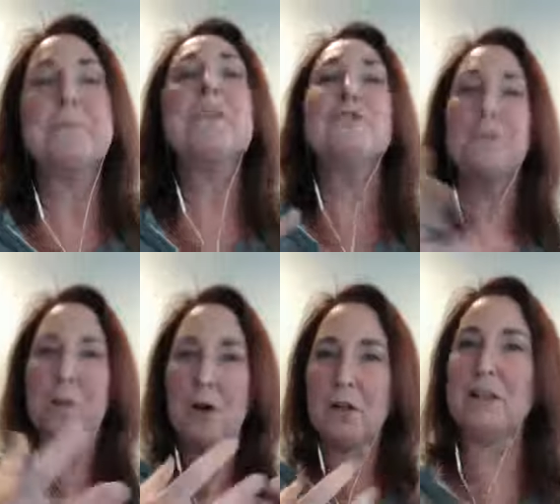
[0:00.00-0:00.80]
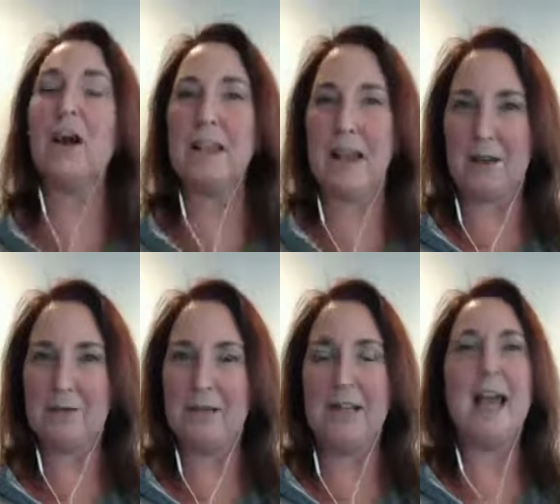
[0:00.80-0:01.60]
so pull it all out
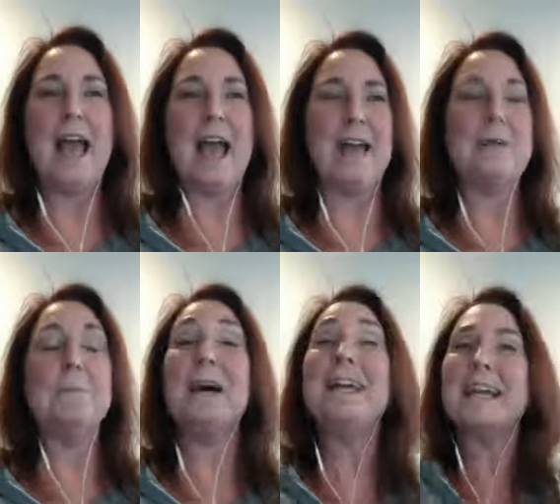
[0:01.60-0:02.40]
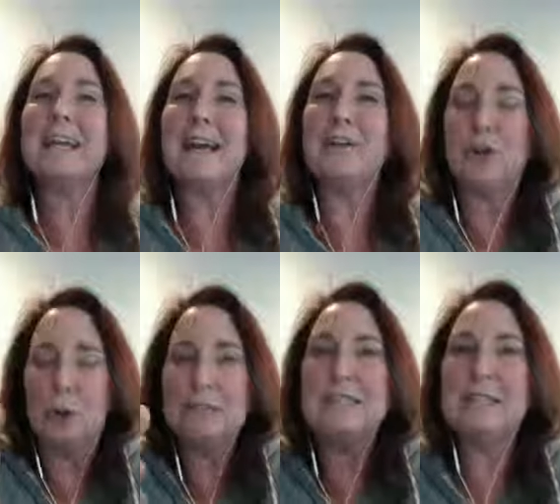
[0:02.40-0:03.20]
and but again you're
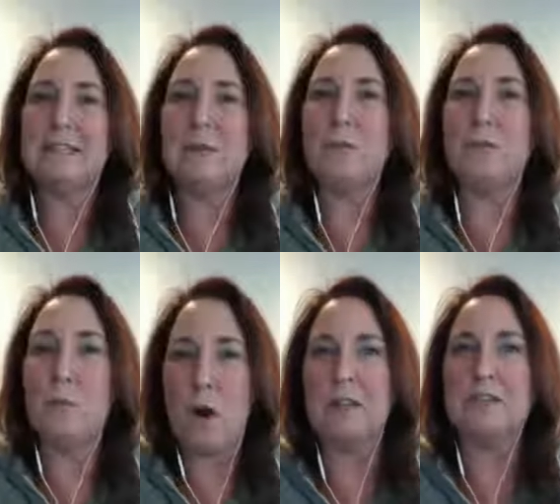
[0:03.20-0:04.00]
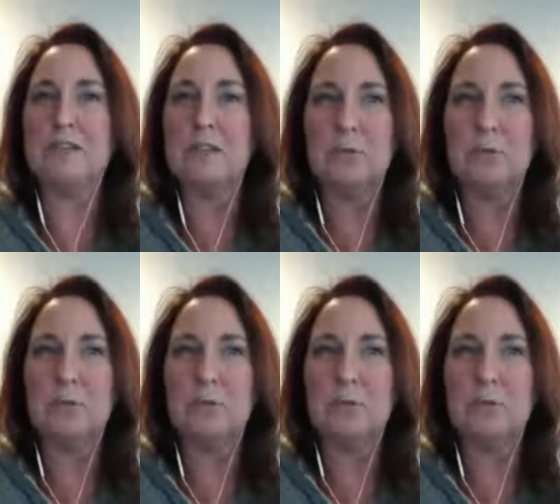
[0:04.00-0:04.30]
only dealing with one